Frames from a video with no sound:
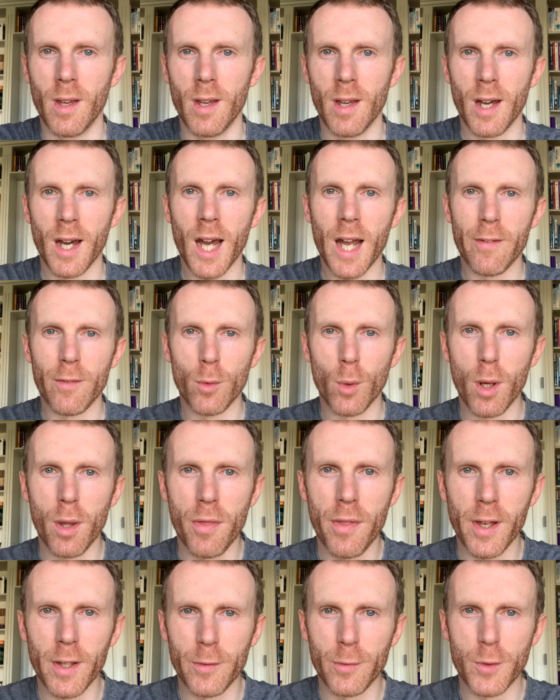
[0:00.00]
Hi everyone,
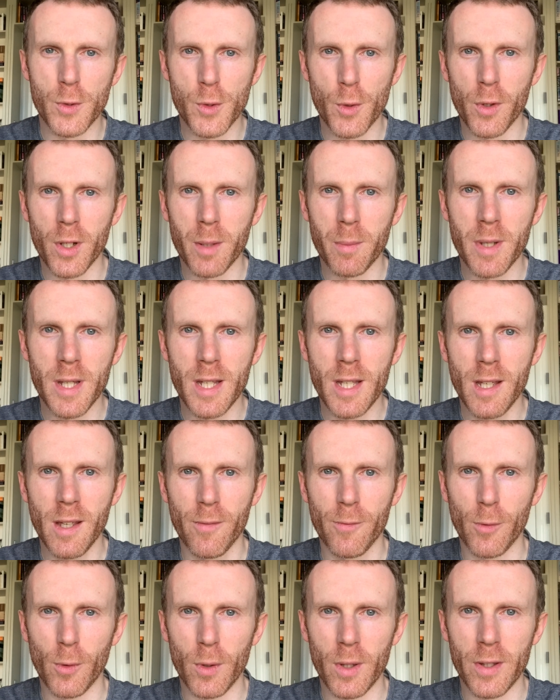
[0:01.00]
thanks for joining me
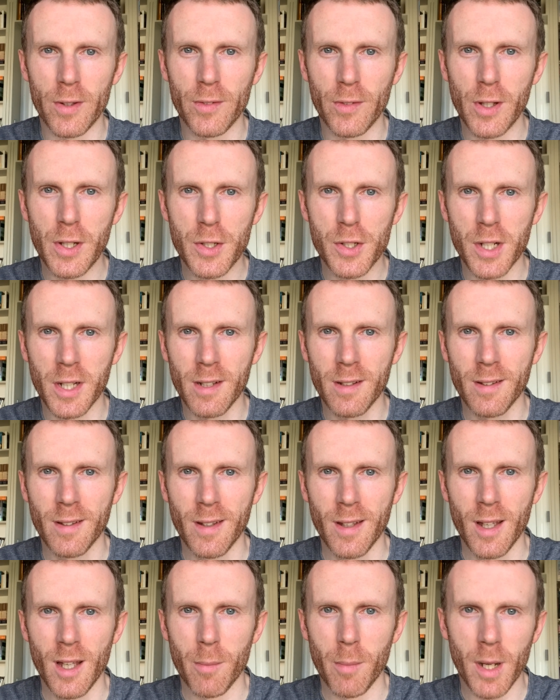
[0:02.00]
for this teaching.
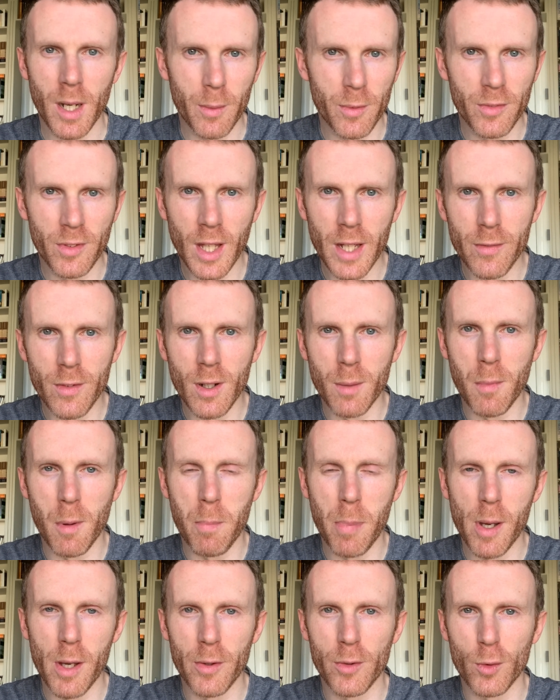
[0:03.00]
My name is David, I'm the
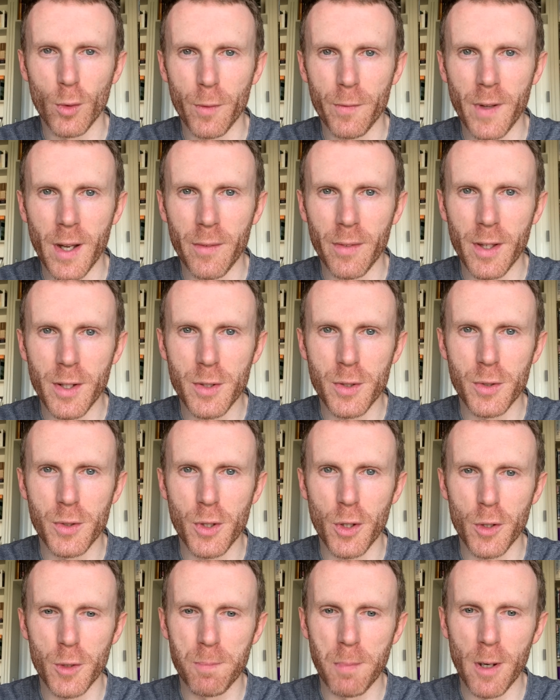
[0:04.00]
pastor of Foundation
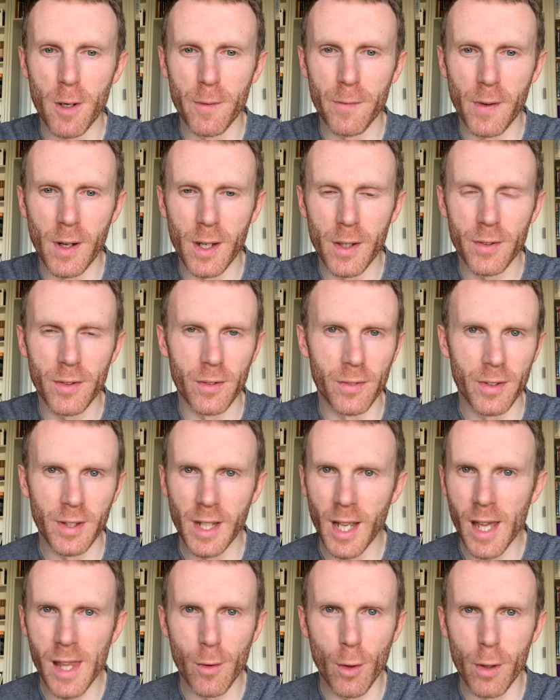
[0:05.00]
Church Belfast, and
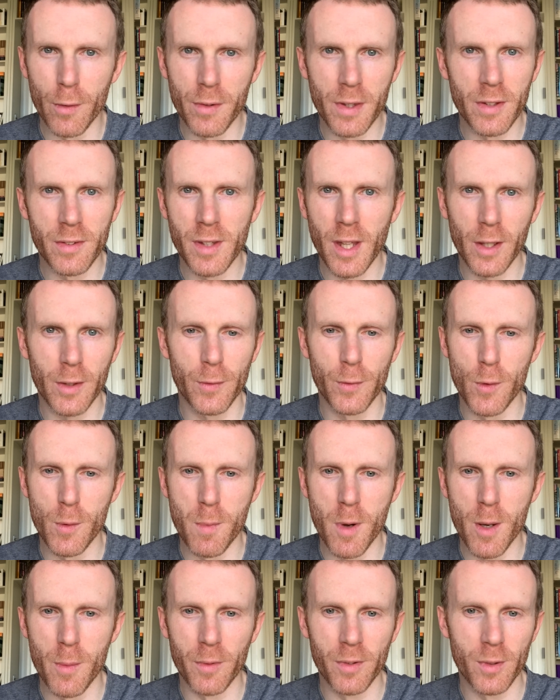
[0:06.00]
together over these next few
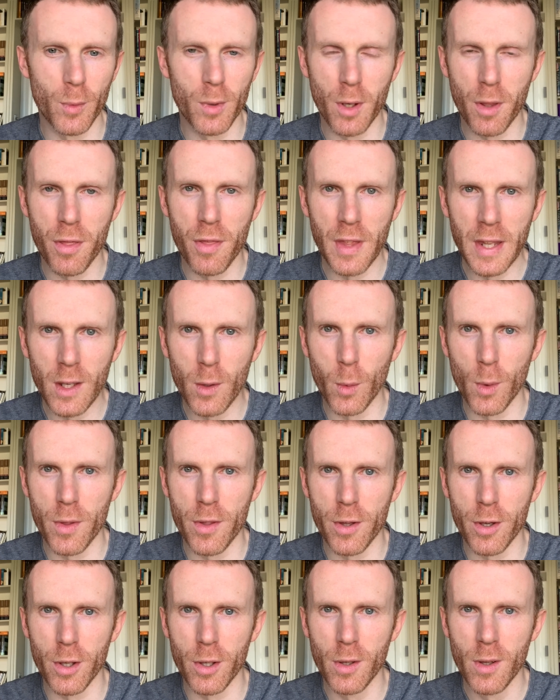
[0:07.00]
moments I want to think with
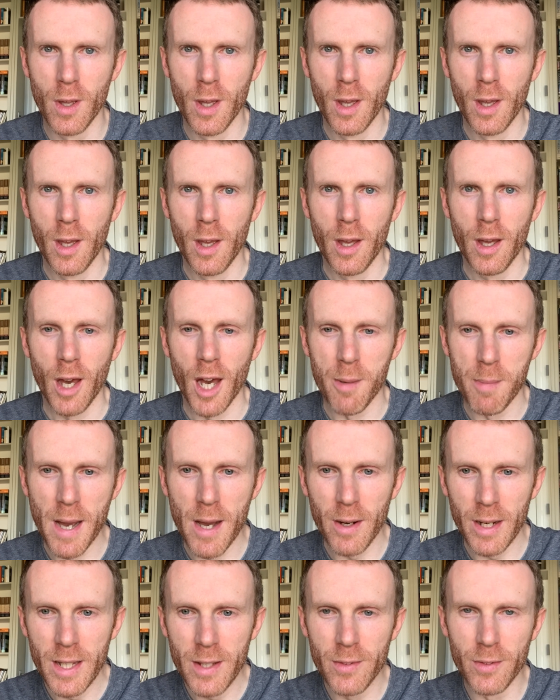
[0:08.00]
you
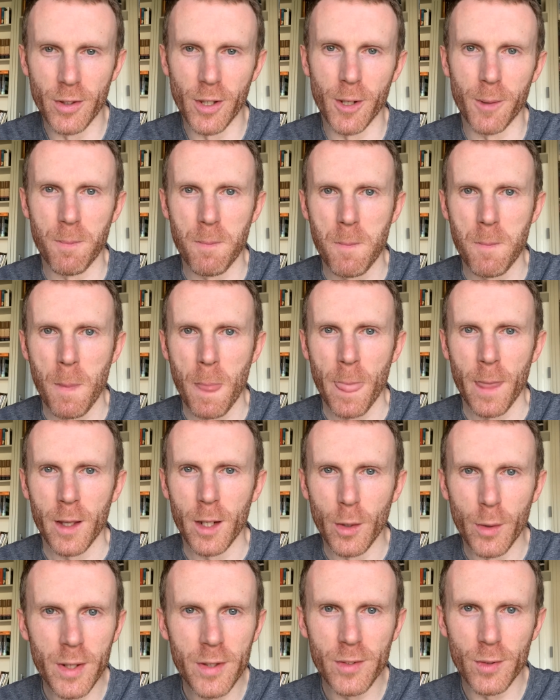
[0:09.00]
about Easter. You know,
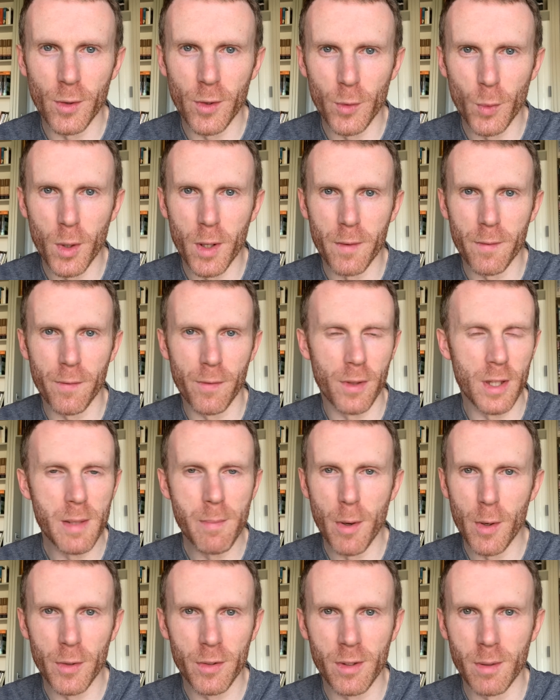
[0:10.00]
Easter is one of the
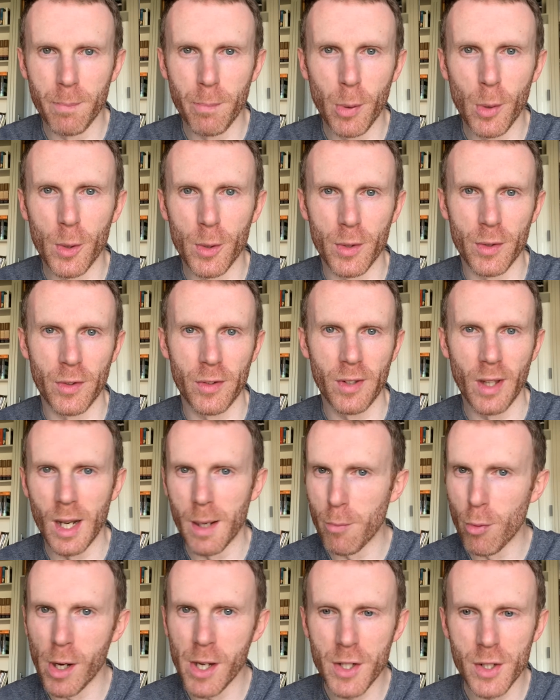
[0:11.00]
most important
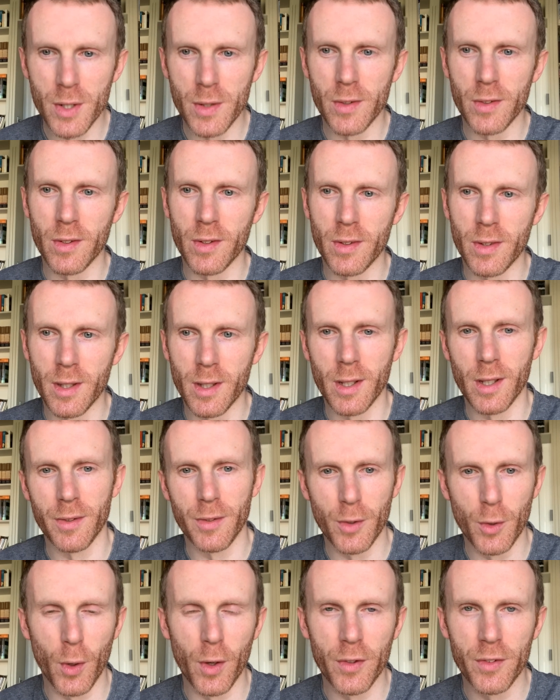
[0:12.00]
celebrations in the
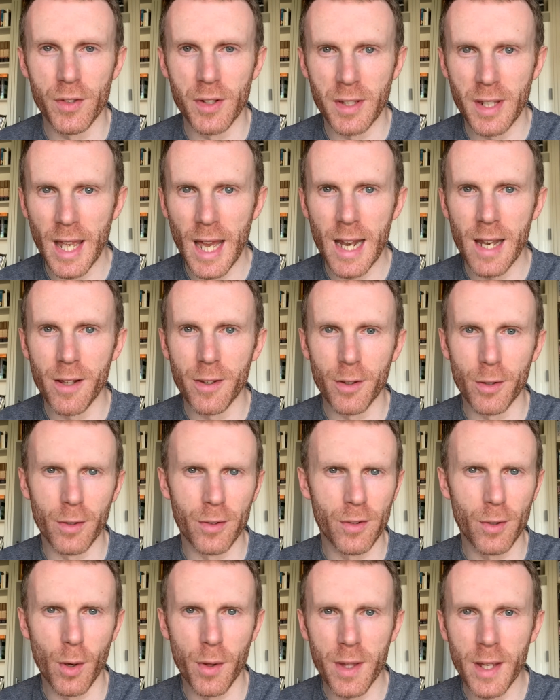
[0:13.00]
Christian calendar, and
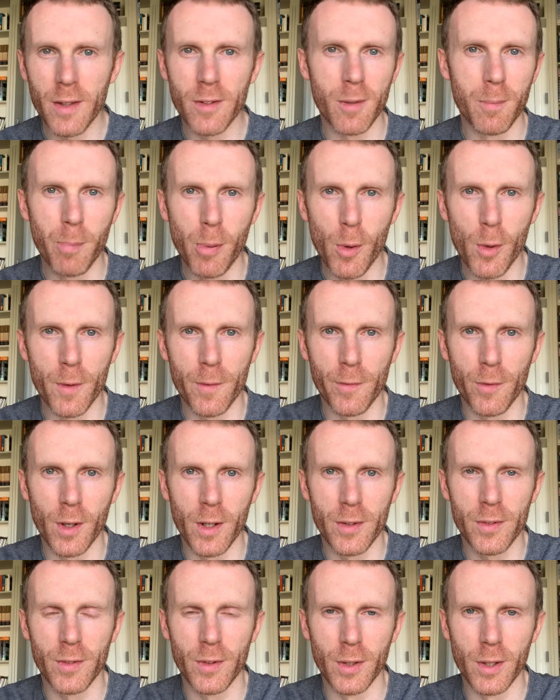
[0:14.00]
so I think it's important for
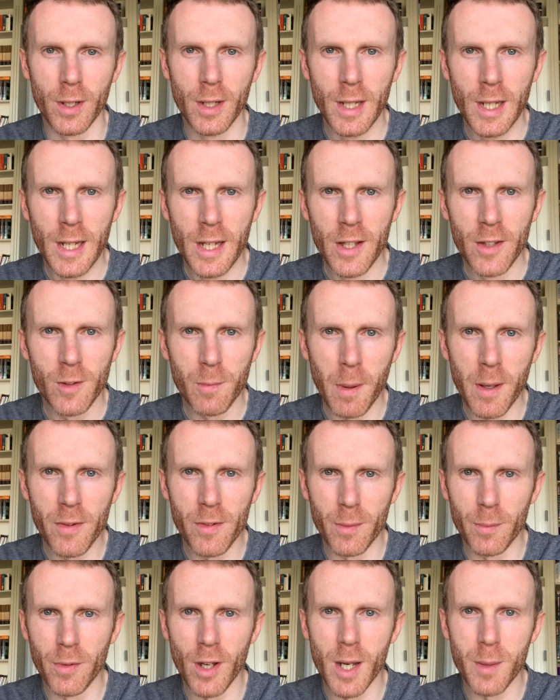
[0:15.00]
us to spend
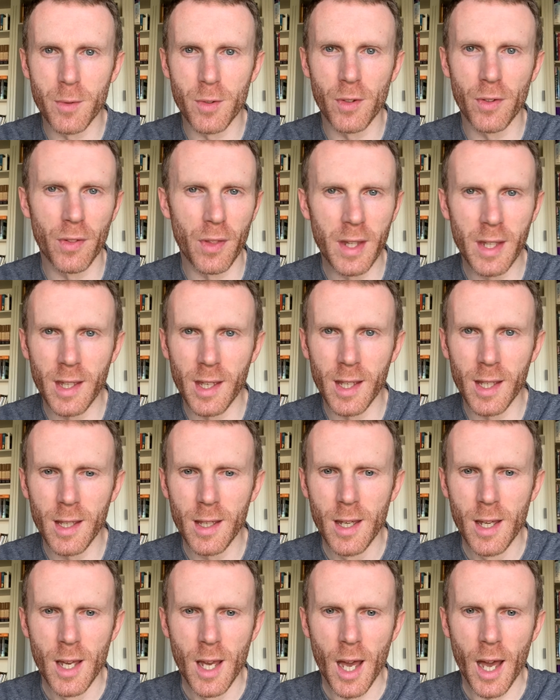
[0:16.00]
some time just thinking
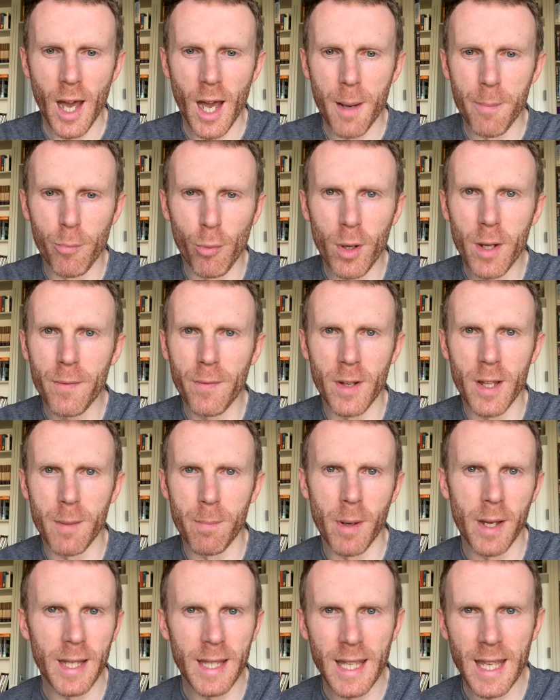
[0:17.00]
briefly
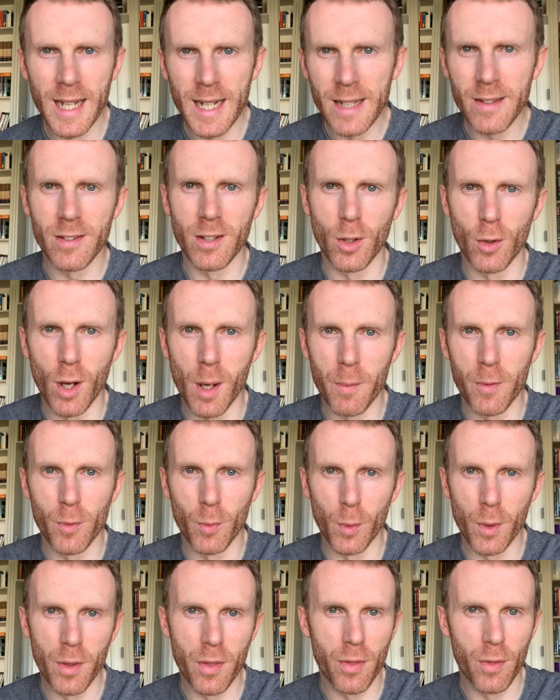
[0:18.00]
by getting to grips
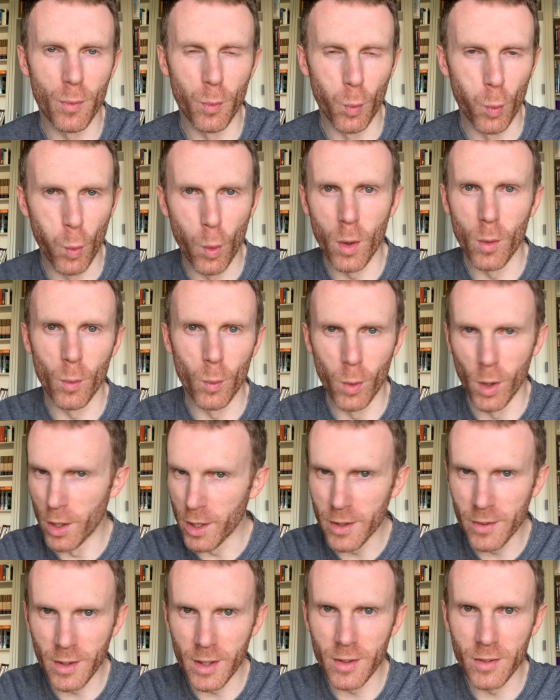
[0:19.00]
with what
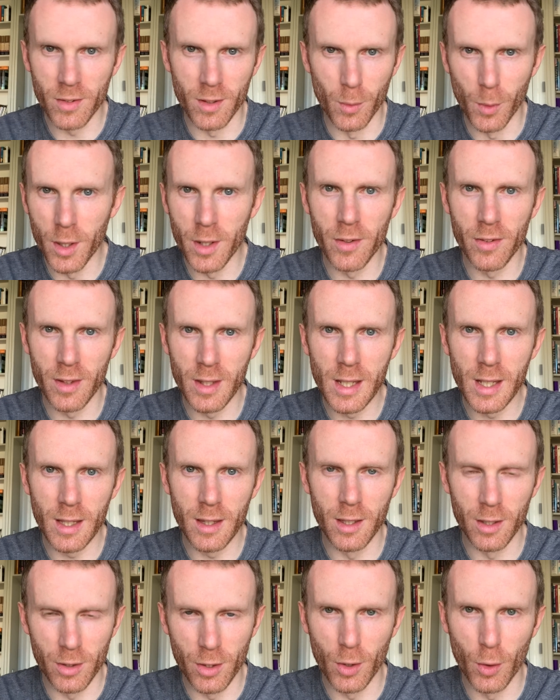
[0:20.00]
is Easter, what is
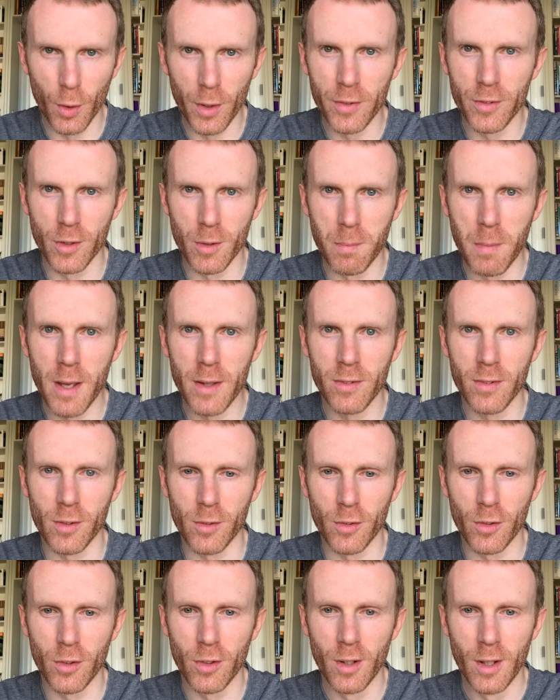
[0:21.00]
the Christian
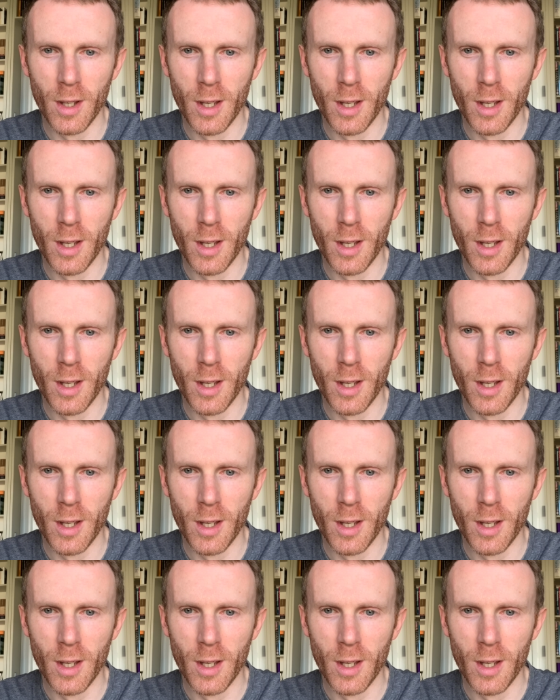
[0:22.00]
message.